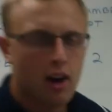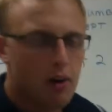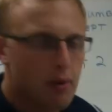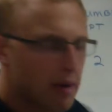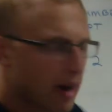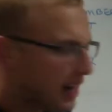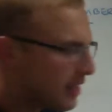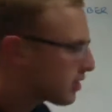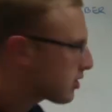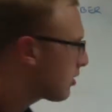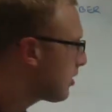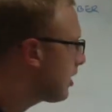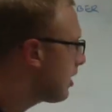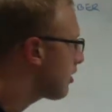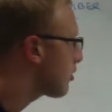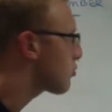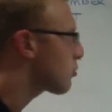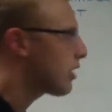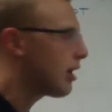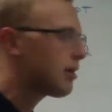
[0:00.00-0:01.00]
right? So
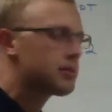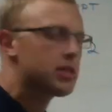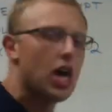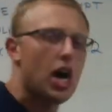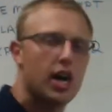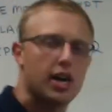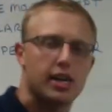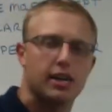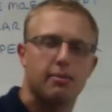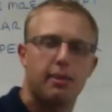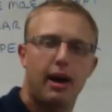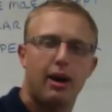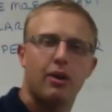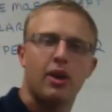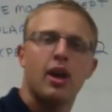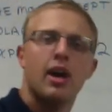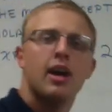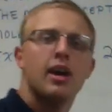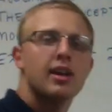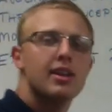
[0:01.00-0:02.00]
here's what I'm talking about.
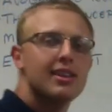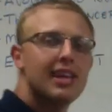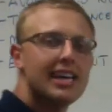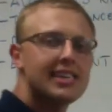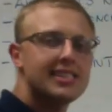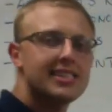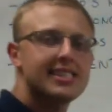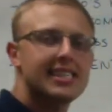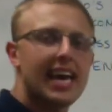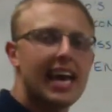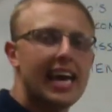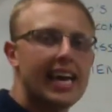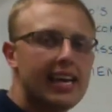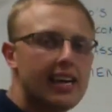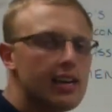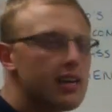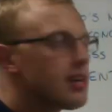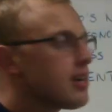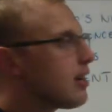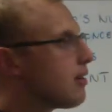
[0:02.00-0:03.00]
Let's
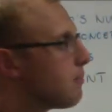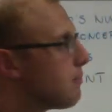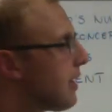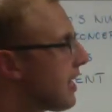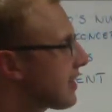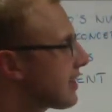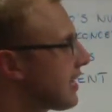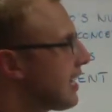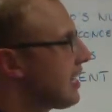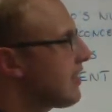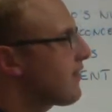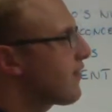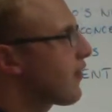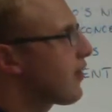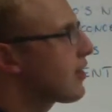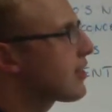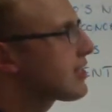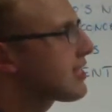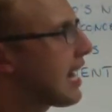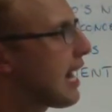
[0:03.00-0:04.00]
take methane, for
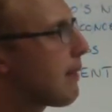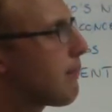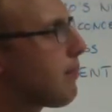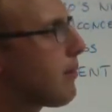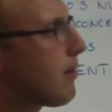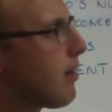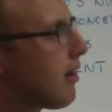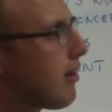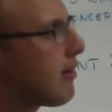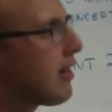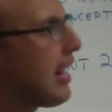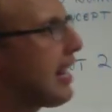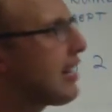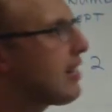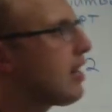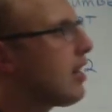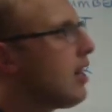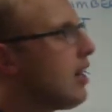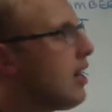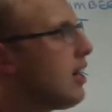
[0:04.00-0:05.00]
example, all
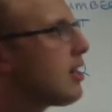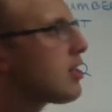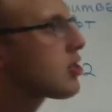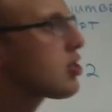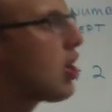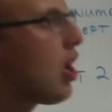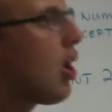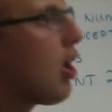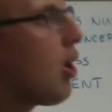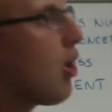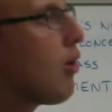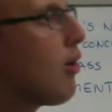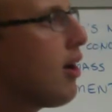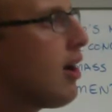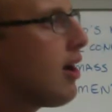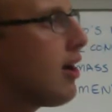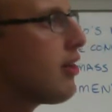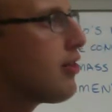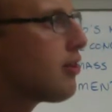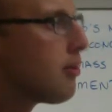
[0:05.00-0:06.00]
right? So
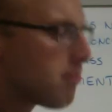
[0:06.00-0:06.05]
the